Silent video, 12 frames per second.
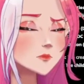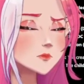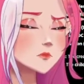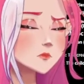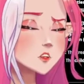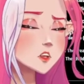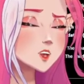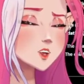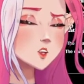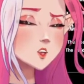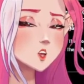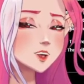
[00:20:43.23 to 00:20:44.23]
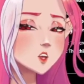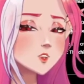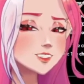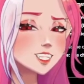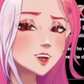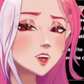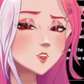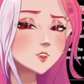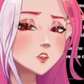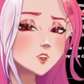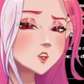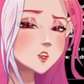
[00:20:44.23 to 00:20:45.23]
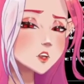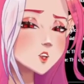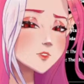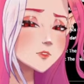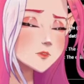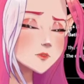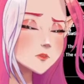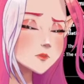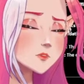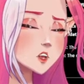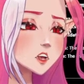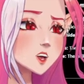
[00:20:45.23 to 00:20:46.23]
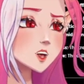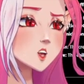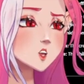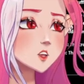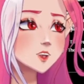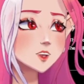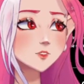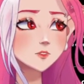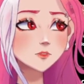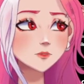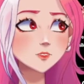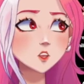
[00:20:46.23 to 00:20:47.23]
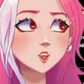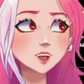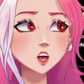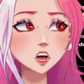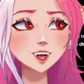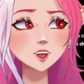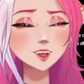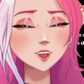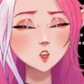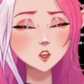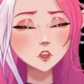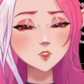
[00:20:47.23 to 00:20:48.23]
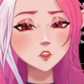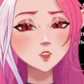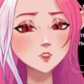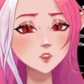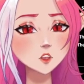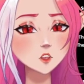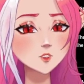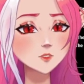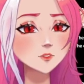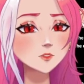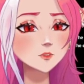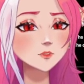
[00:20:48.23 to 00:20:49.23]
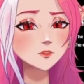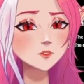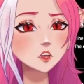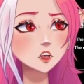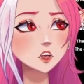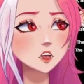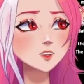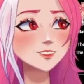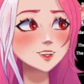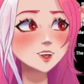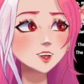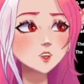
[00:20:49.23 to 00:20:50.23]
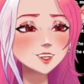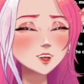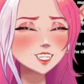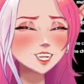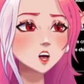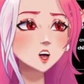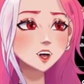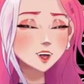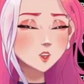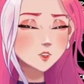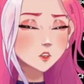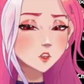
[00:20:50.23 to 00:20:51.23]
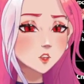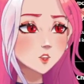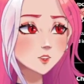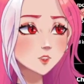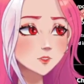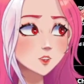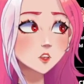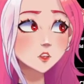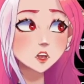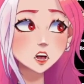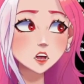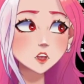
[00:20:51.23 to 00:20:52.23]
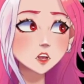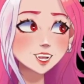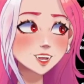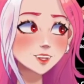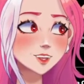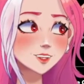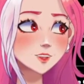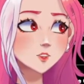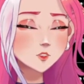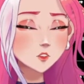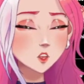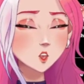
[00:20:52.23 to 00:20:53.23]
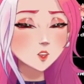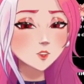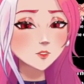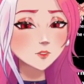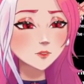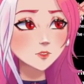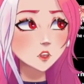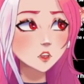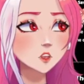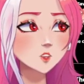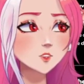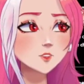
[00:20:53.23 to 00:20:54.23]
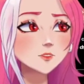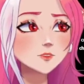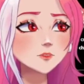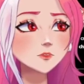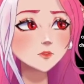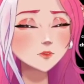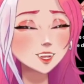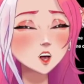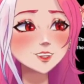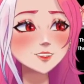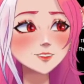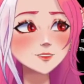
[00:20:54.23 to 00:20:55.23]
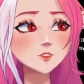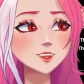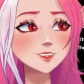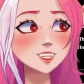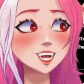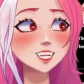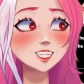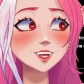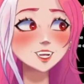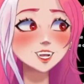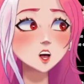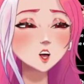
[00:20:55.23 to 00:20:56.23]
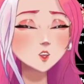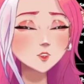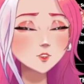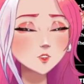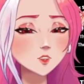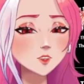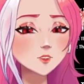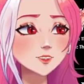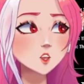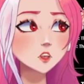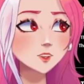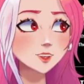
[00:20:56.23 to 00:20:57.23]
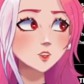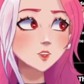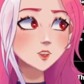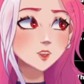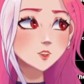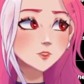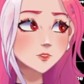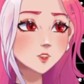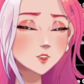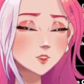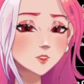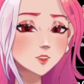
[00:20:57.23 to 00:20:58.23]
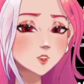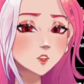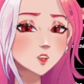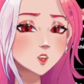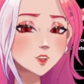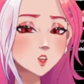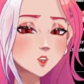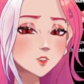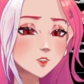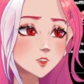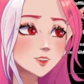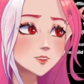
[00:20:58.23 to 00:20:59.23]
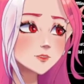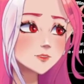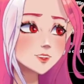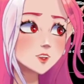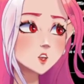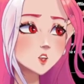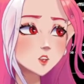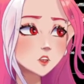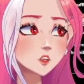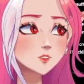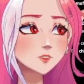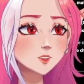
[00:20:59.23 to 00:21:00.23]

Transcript: Okay, so phase 3, I'm into it. I think all of those work really well. The implication is that right away a kid gets grabbed. But that's the centerpiece of the thing, right? Is trying to scare them off or save the